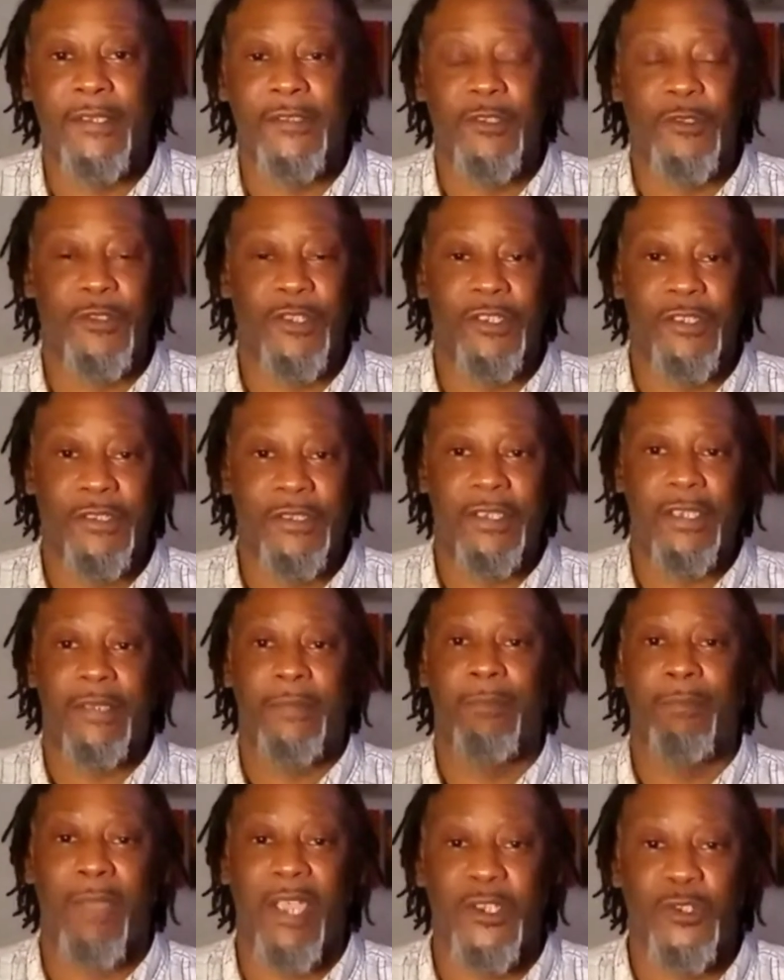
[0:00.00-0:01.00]
So just
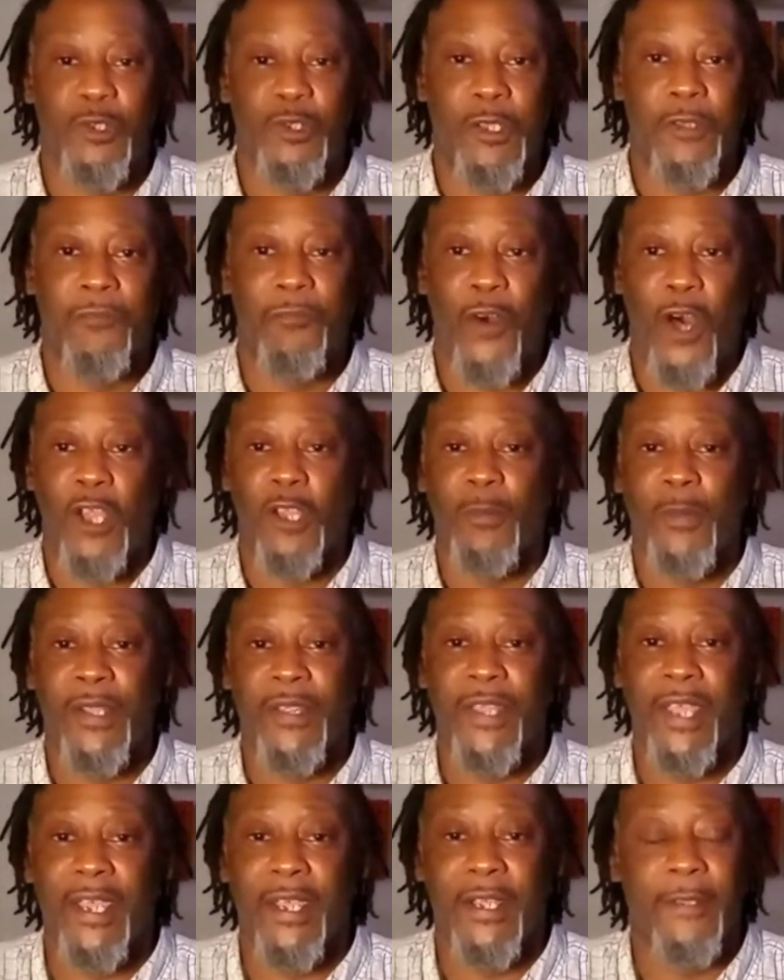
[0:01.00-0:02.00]
make sure you follow me
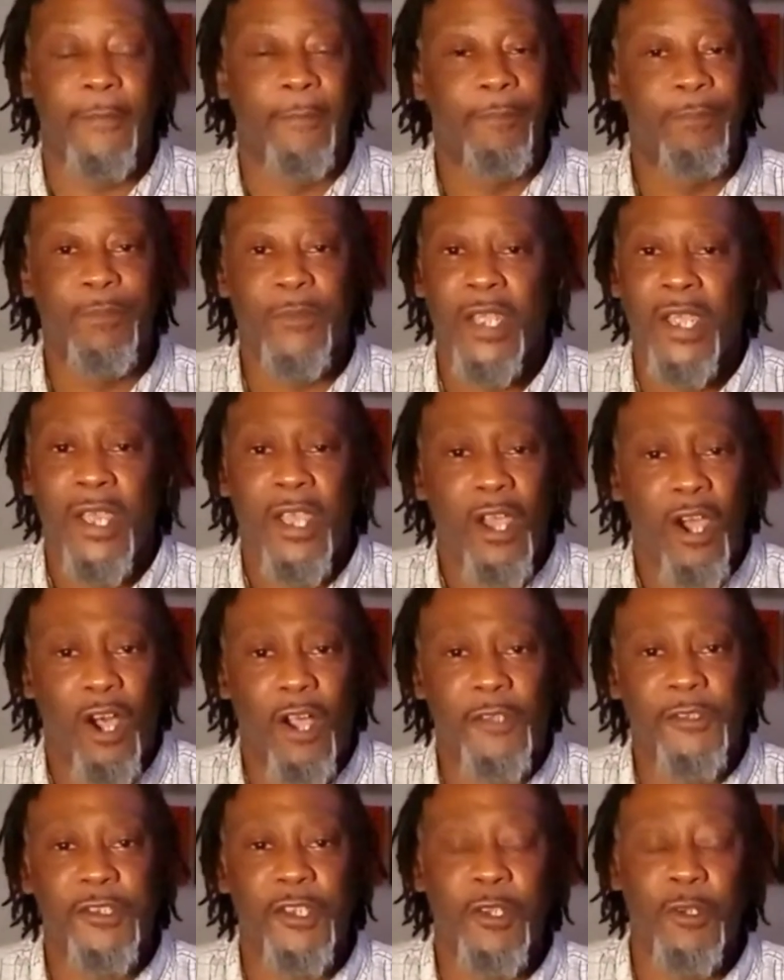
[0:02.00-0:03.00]
there.
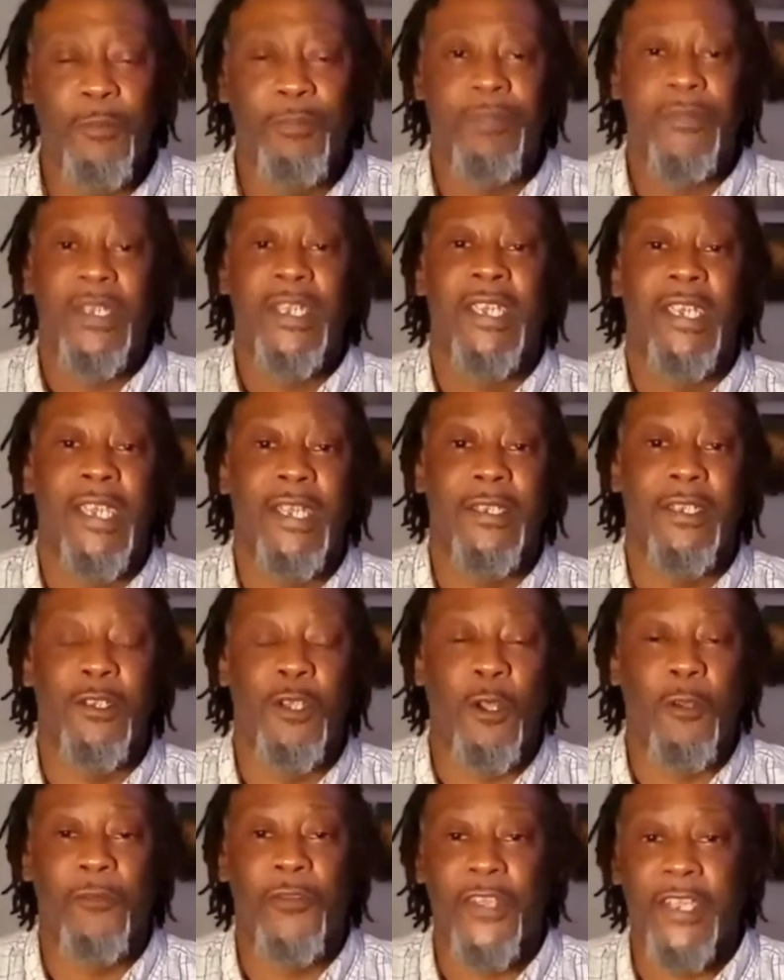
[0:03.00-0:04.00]
Also, hit the
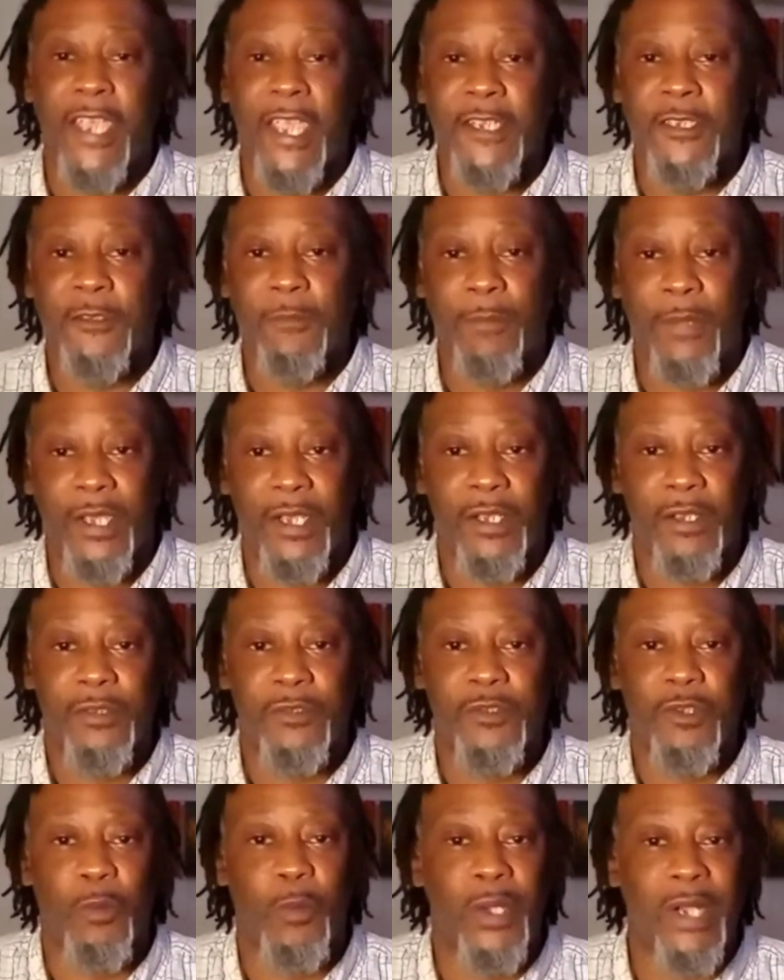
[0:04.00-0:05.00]
notification bell.
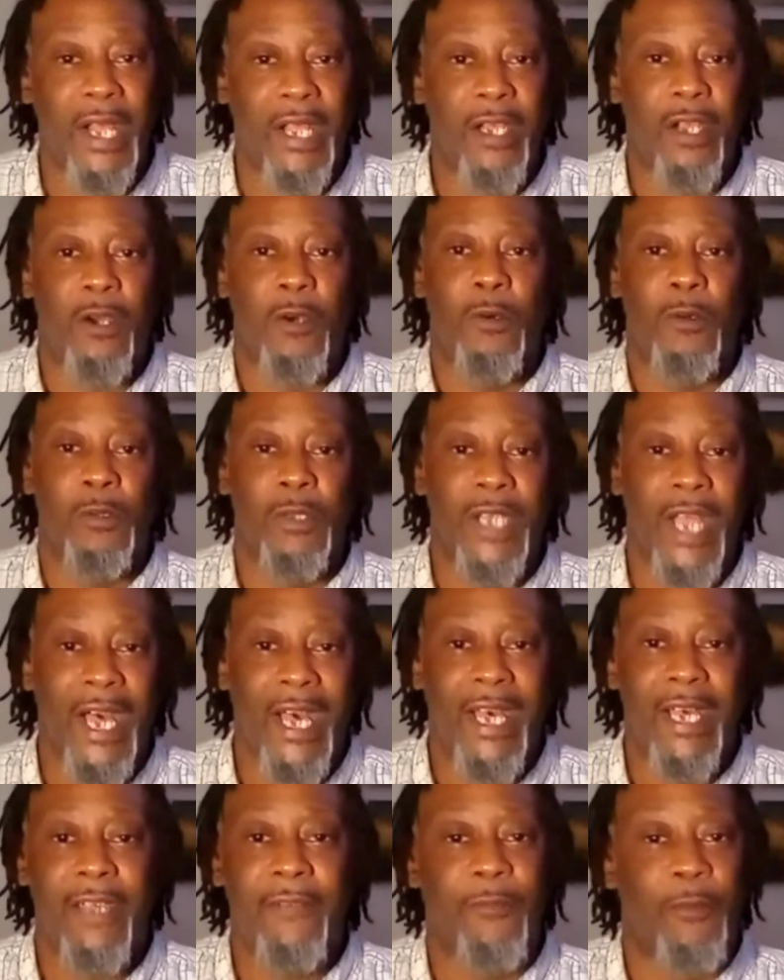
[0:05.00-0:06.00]
So when I go
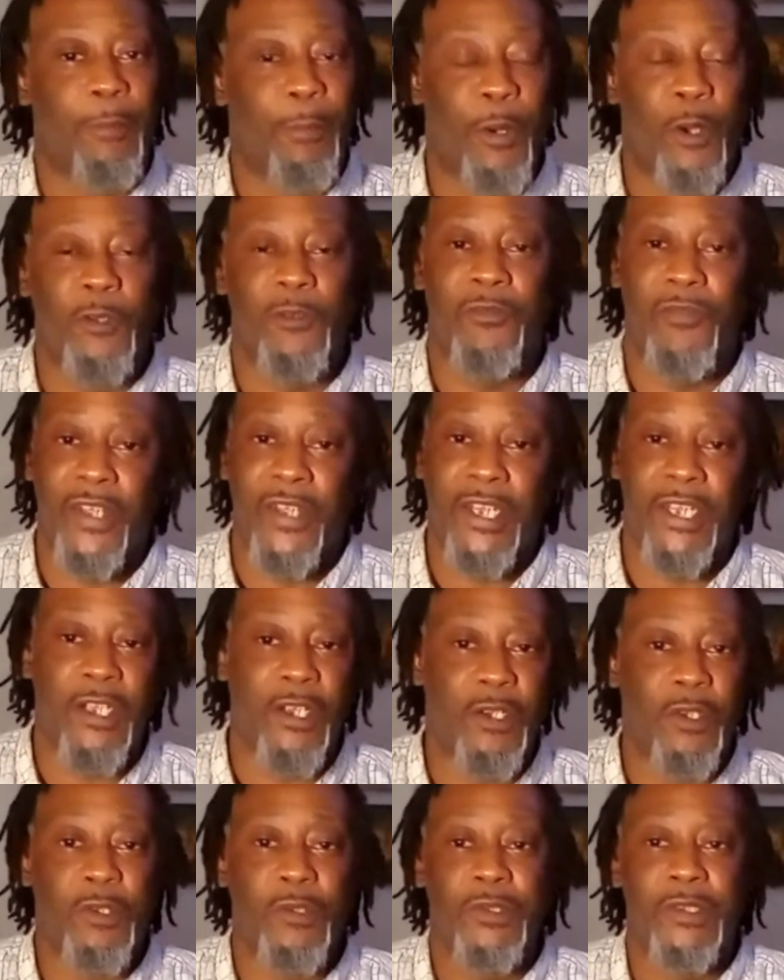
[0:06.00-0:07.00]
live or post
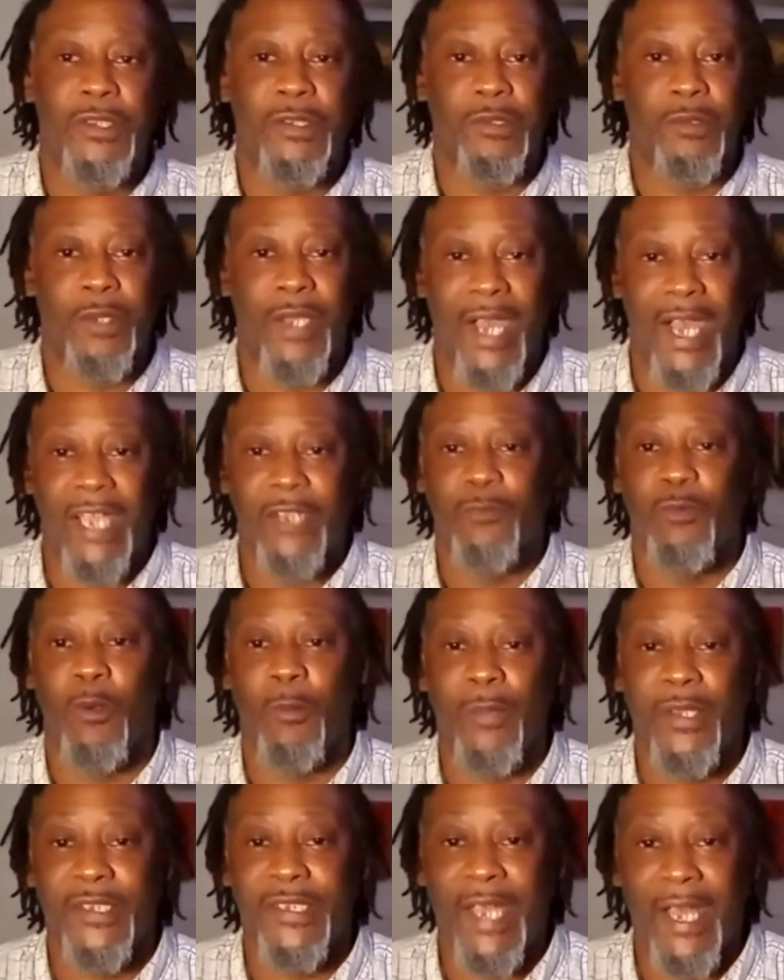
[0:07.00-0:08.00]
videos, you guys
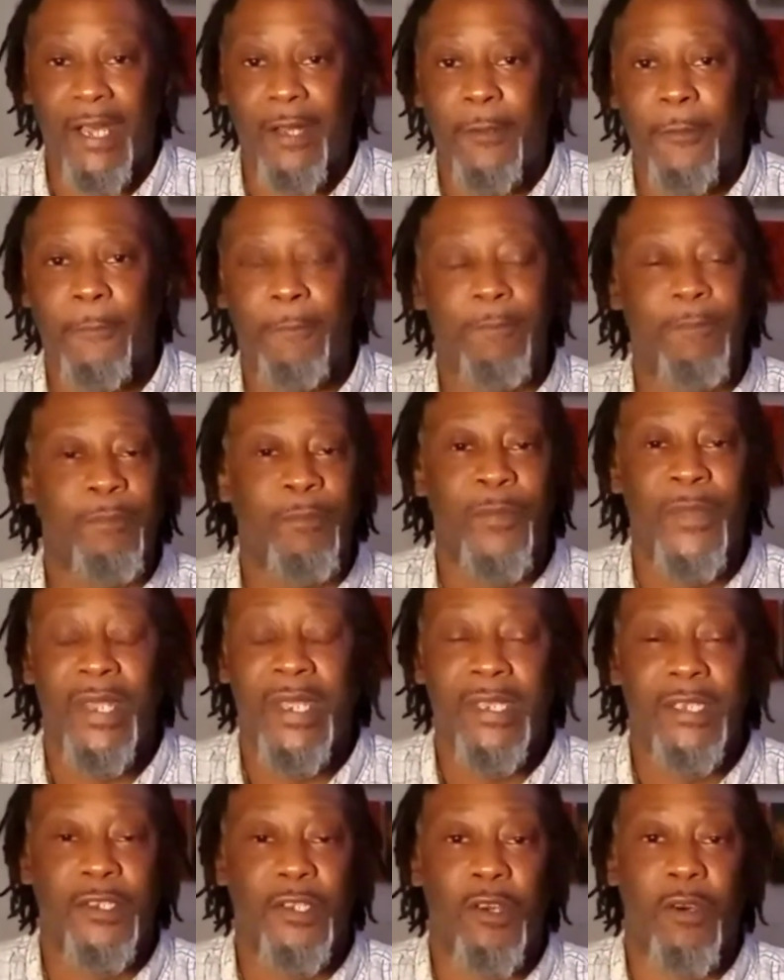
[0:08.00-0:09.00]
won't miss out.
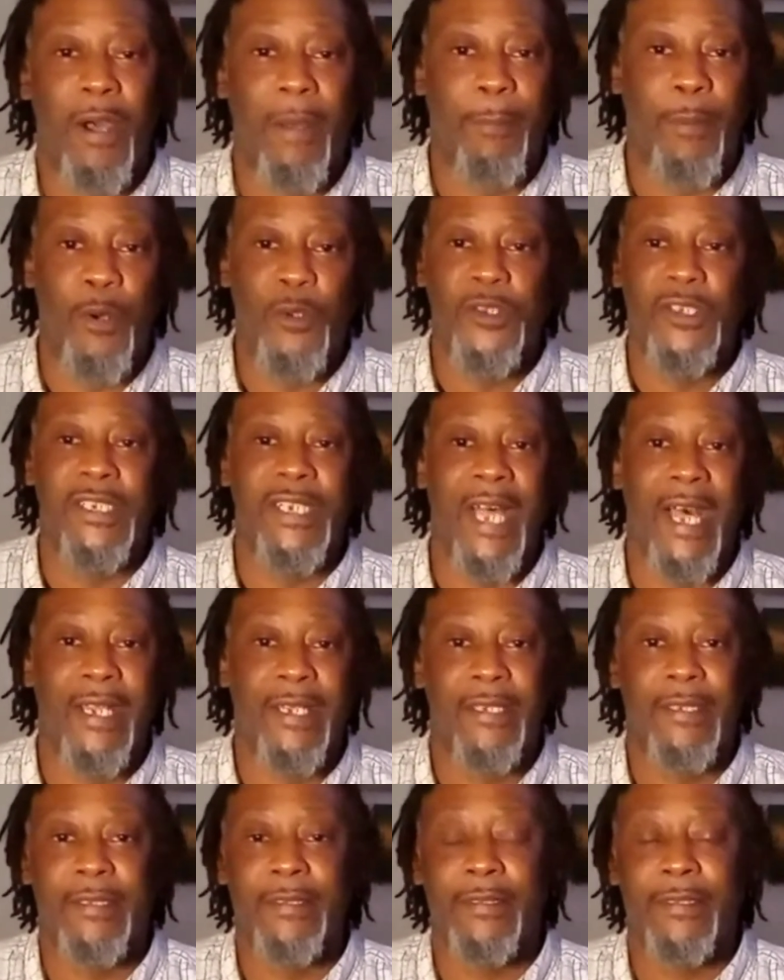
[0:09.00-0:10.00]
I post a lot
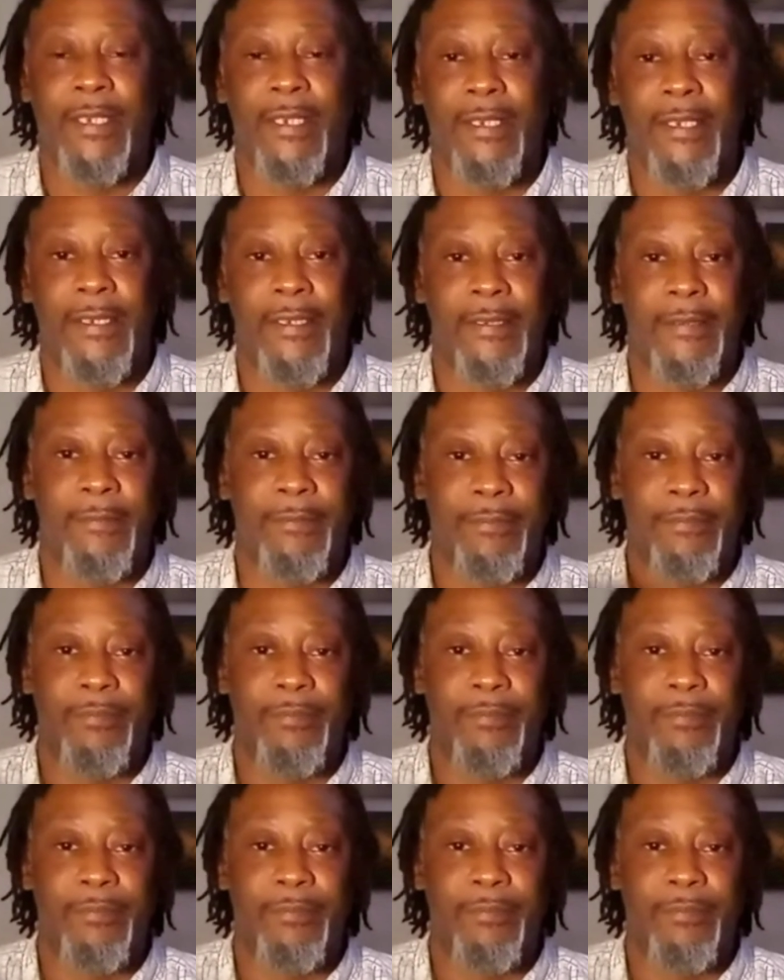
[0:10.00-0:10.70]
of